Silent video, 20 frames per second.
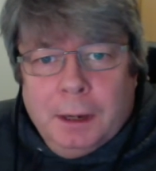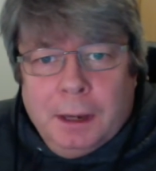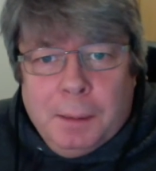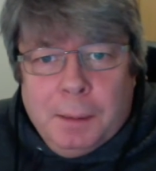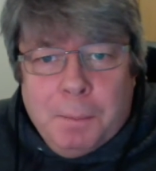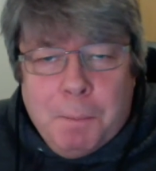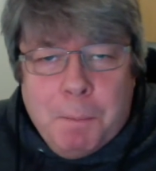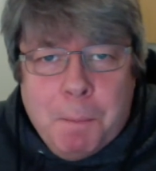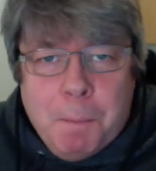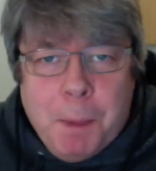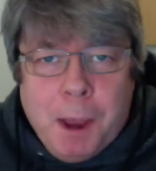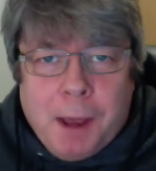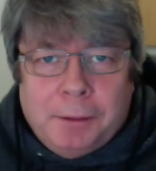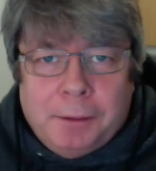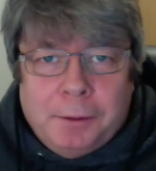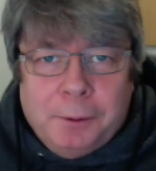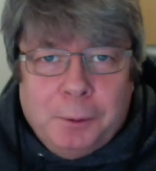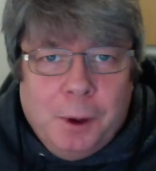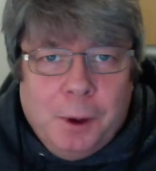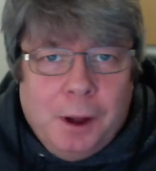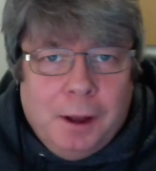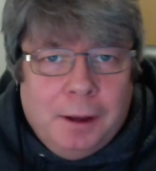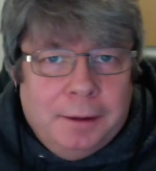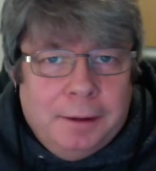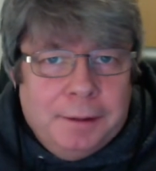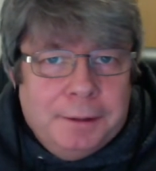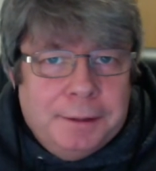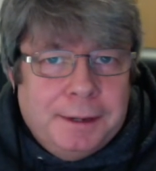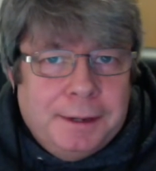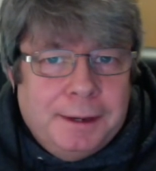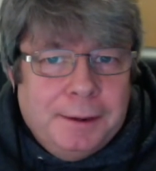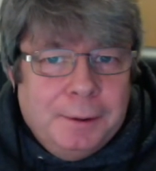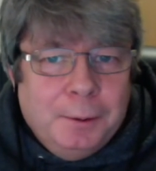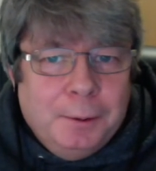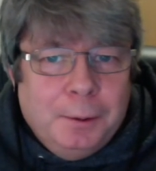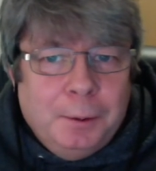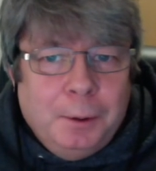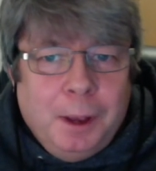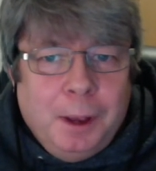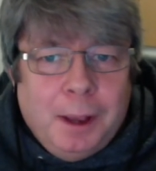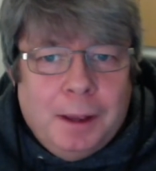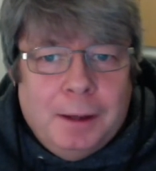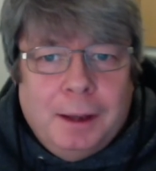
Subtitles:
Matthew Heines here,